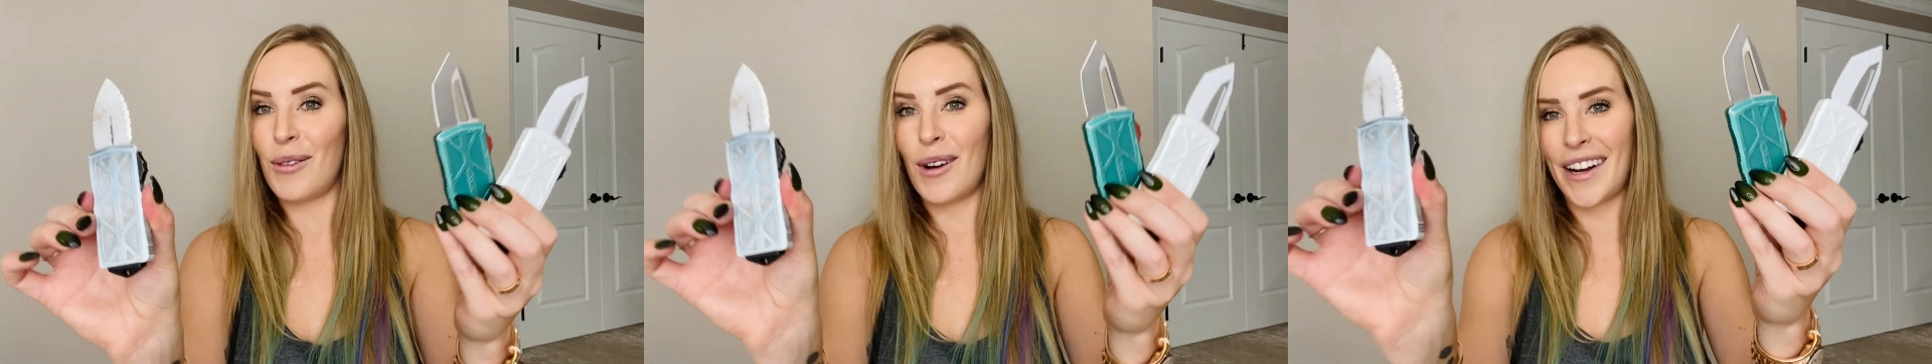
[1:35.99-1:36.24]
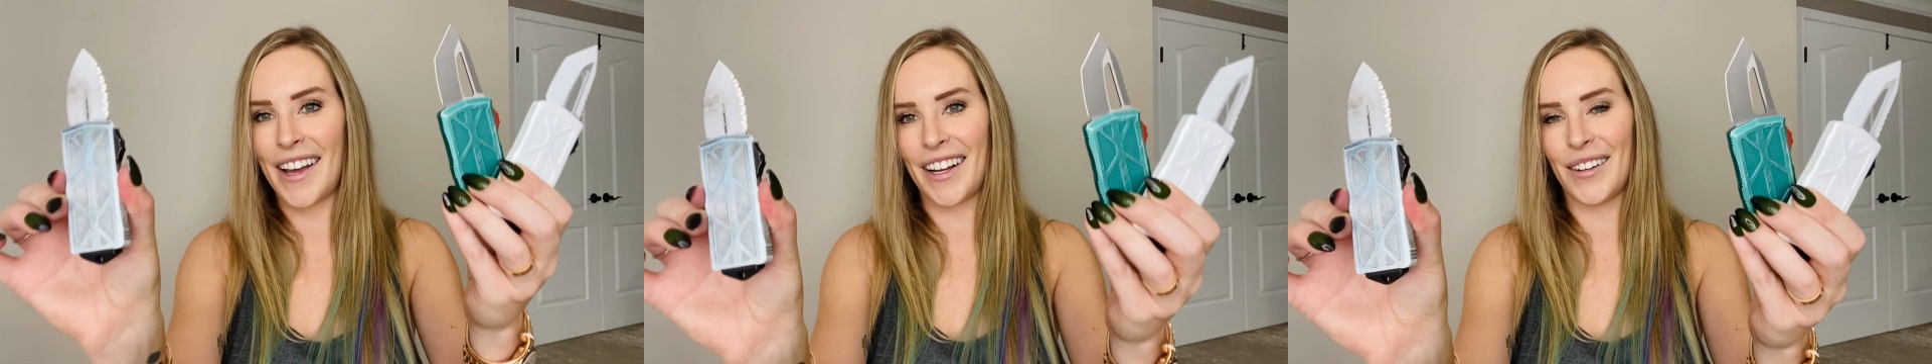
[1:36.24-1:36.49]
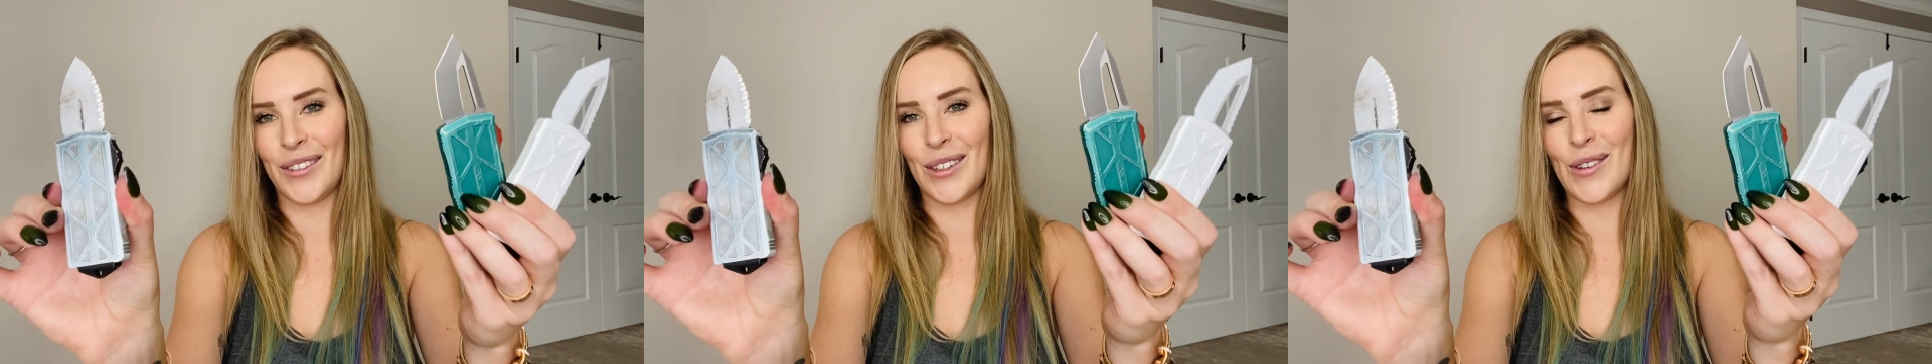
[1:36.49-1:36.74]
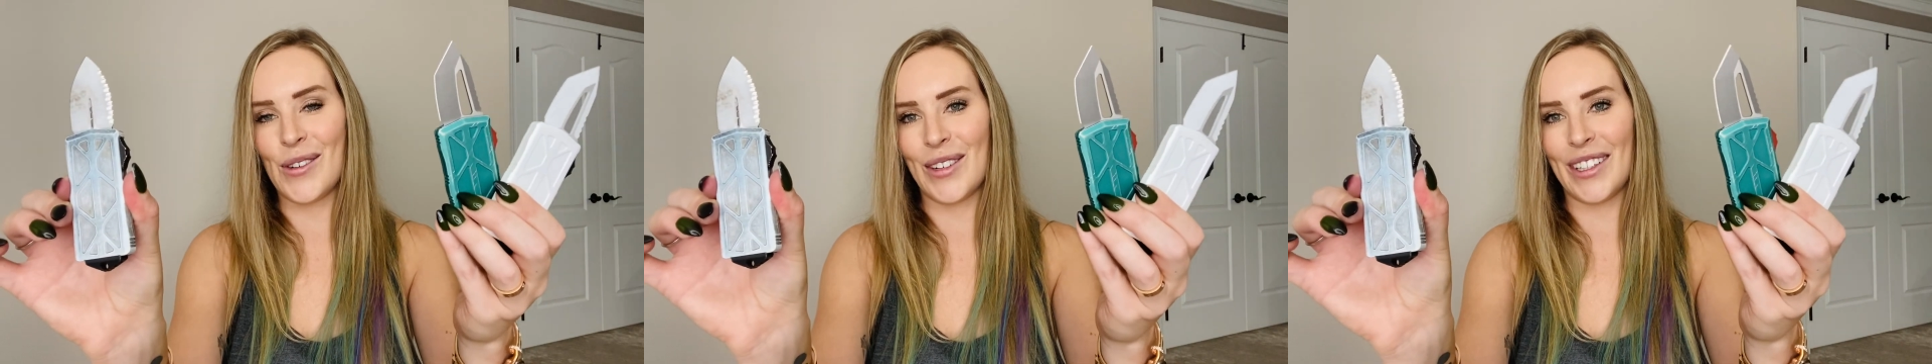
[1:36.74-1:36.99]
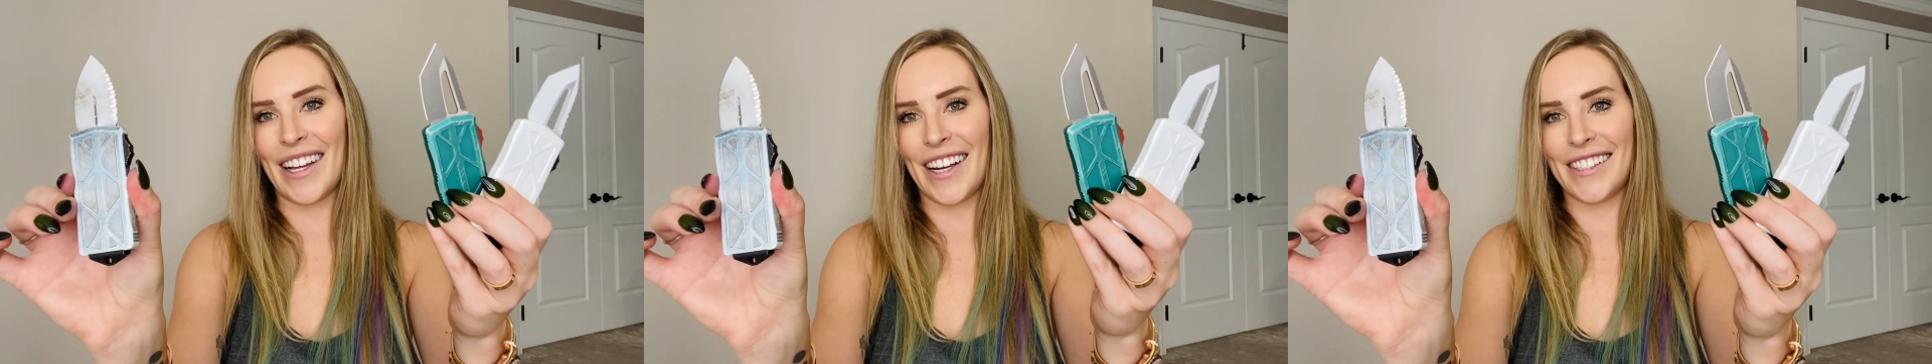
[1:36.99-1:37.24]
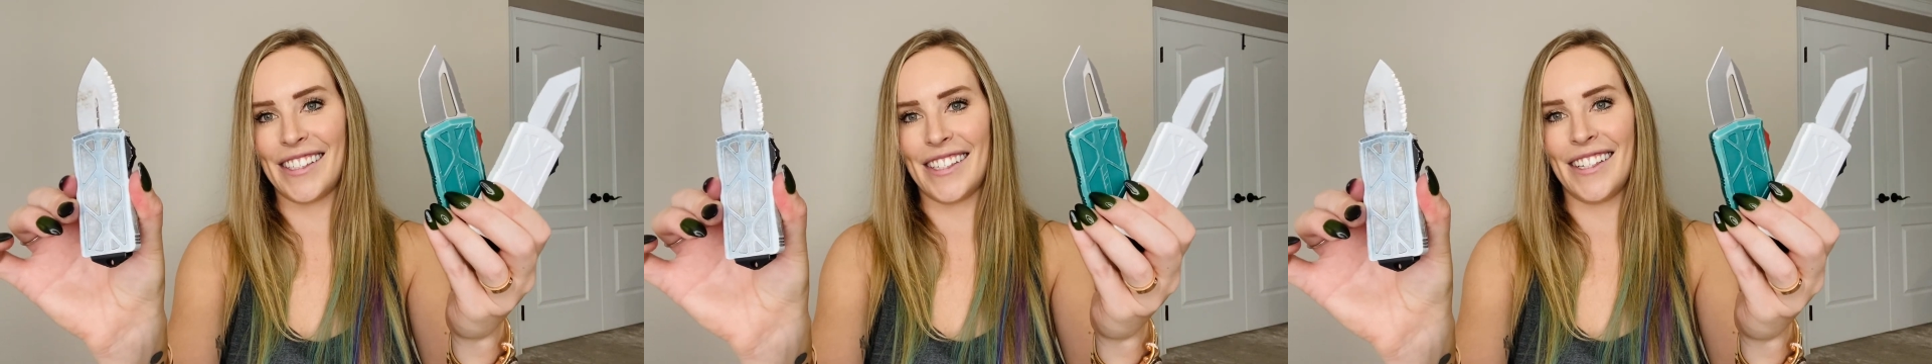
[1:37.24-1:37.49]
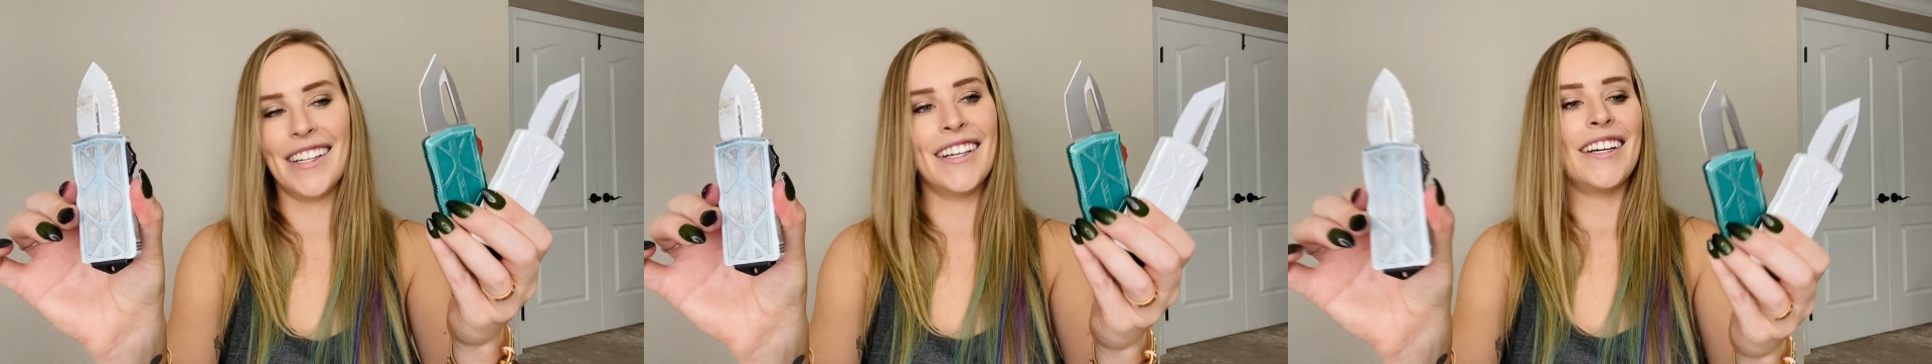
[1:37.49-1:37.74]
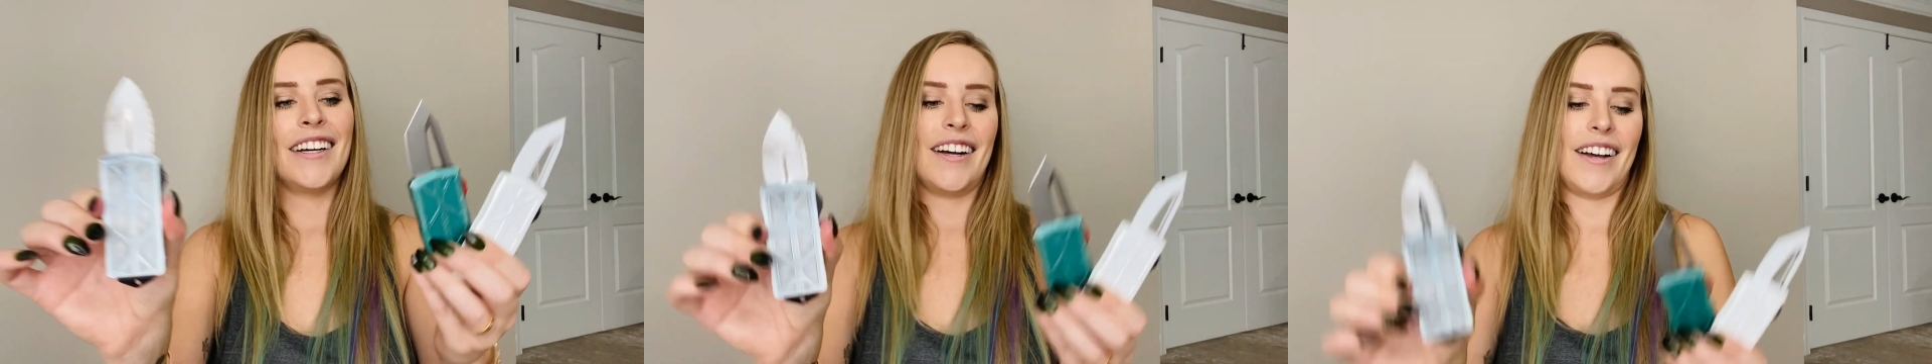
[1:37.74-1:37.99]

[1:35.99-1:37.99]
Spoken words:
one heck of a cool collection.